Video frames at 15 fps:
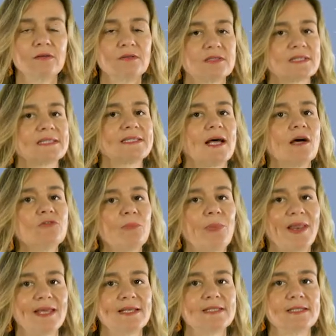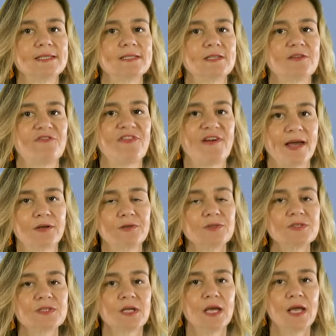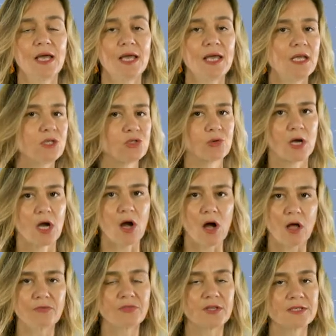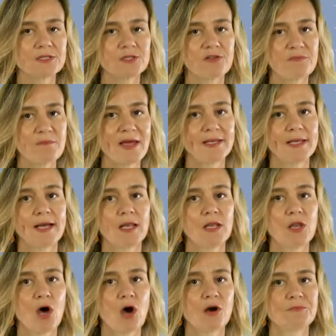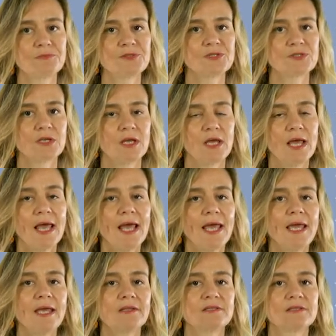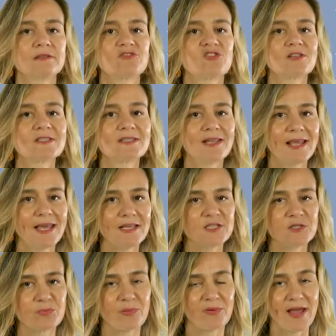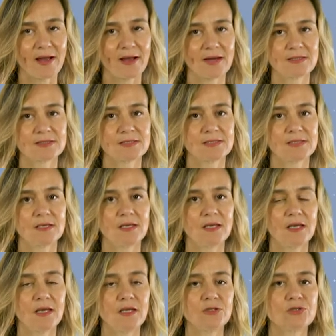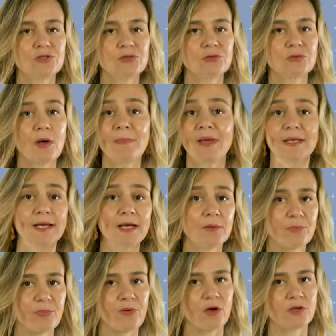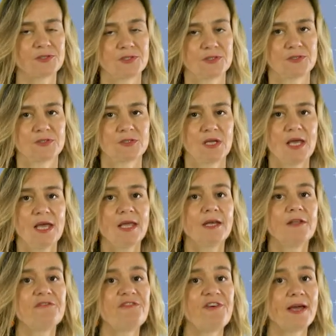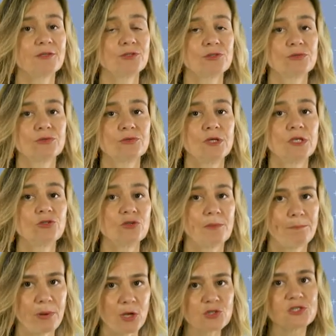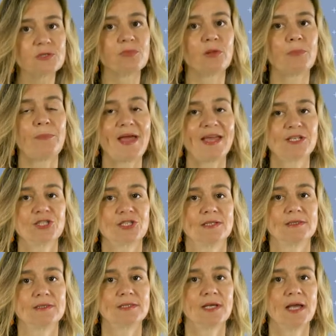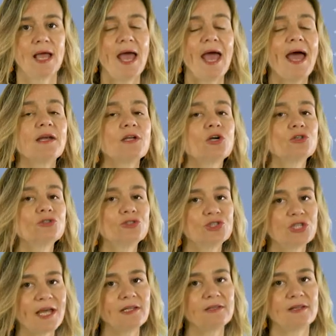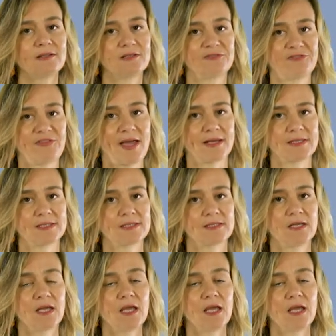ultrasound places the fetus into a context of medical norms. It translates pregnancy into a medical process, the fetus into a possible patient, and congenital defects